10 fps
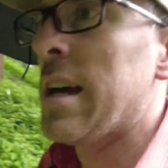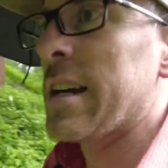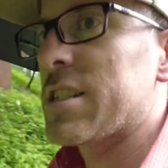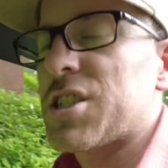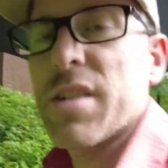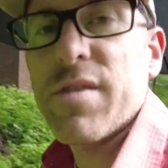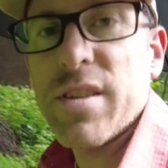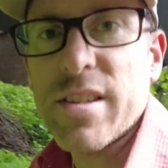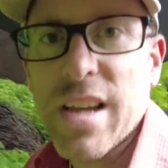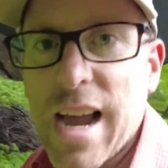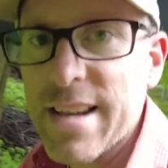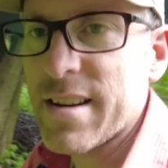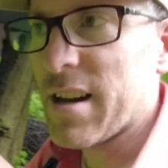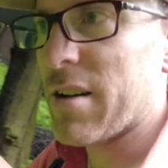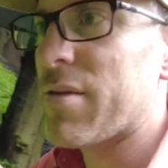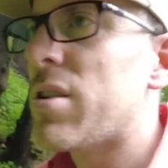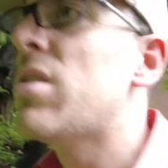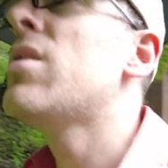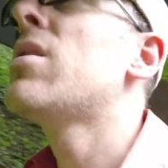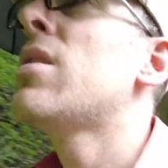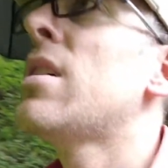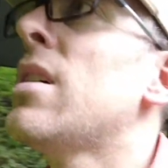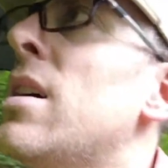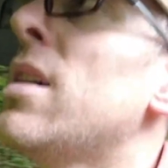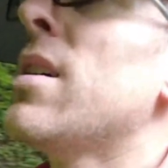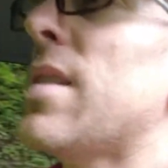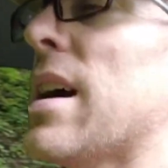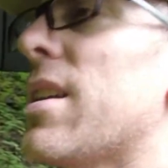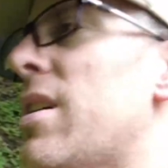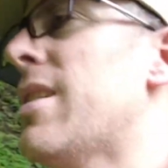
it shifted the tide enough that